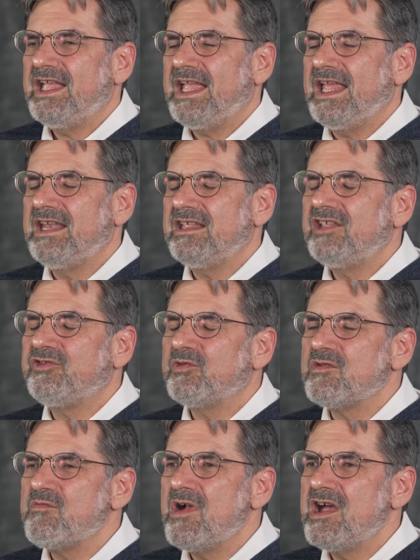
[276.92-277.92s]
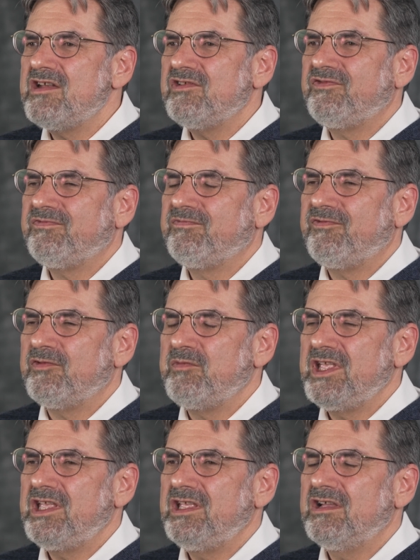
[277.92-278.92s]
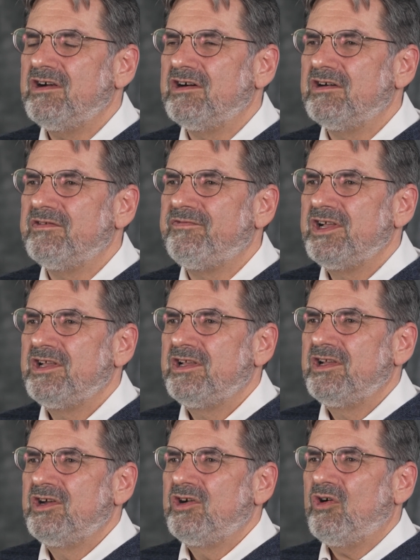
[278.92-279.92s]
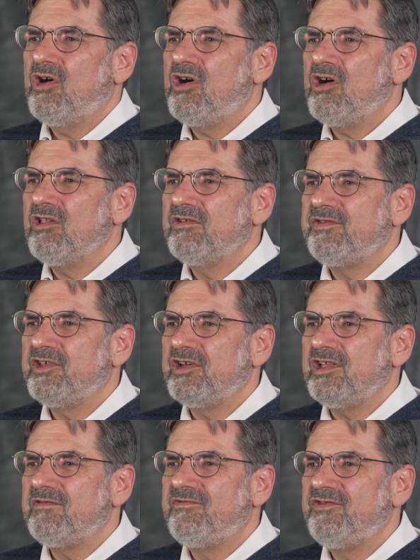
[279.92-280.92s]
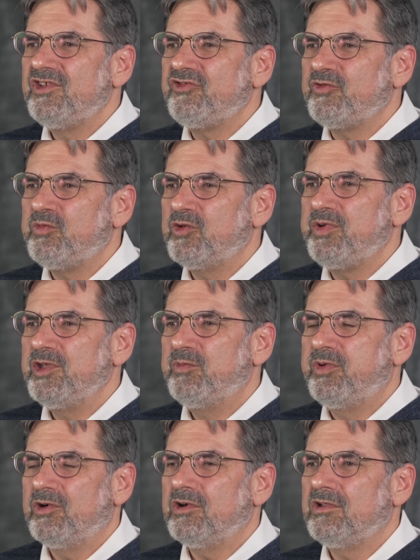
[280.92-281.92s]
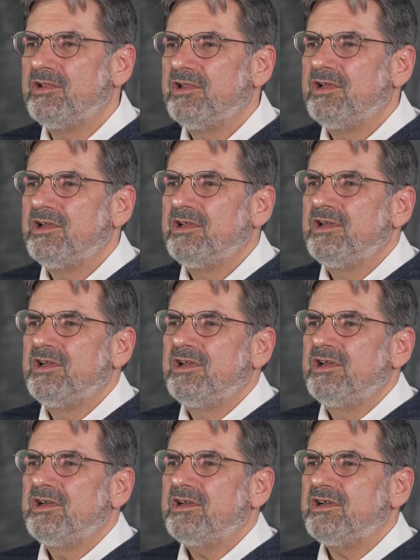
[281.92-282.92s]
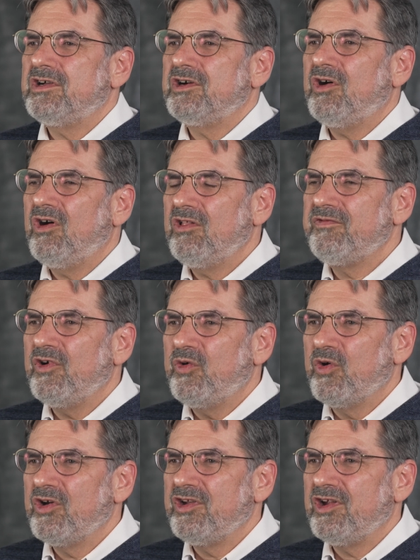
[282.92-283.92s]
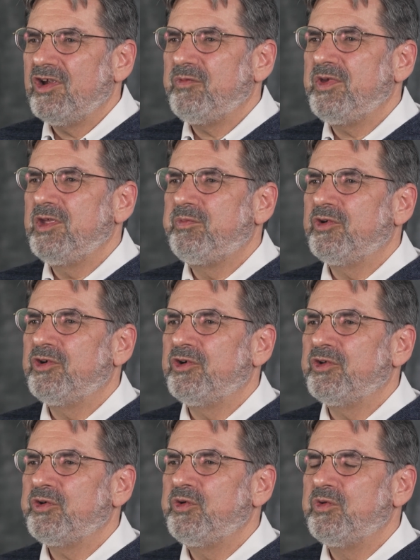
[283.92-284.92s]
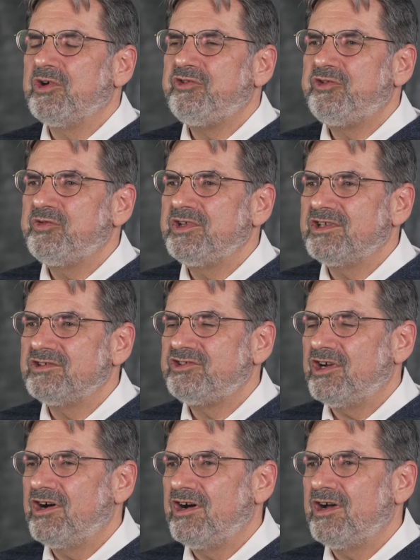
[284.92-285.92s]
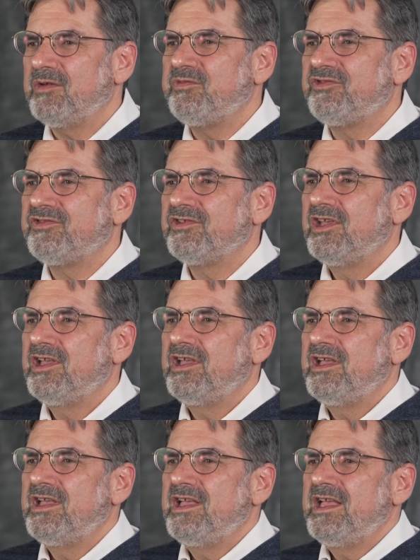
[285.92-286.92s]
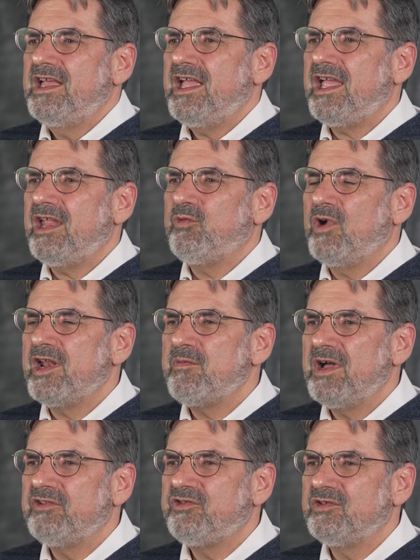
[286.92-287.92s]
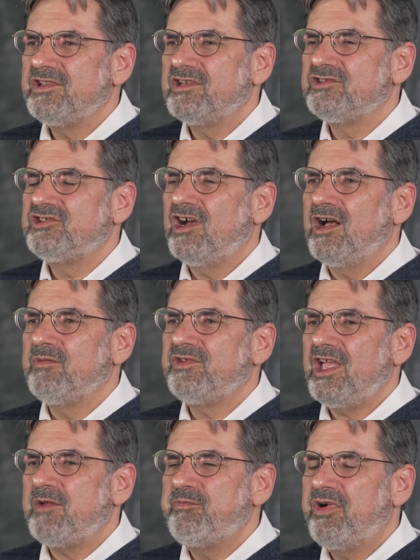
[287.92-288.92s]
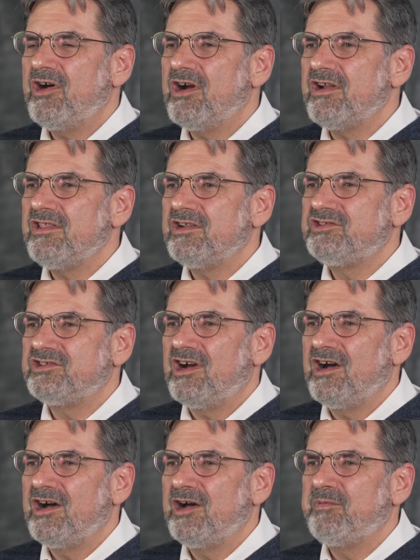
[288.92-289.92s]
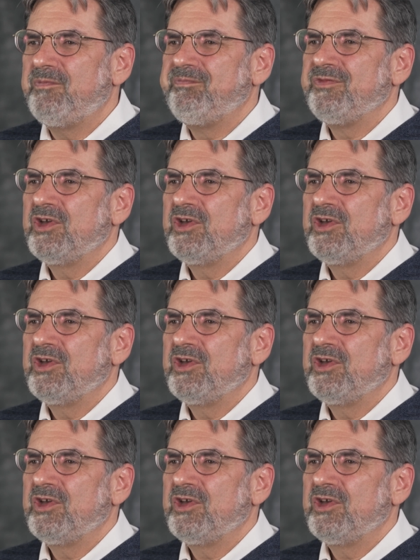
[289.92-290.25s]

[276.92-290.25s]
And it's a reminder for me of all of the invisible people, all of the ordinary people who were doing their jobs and went about doing their jobs. And part of their job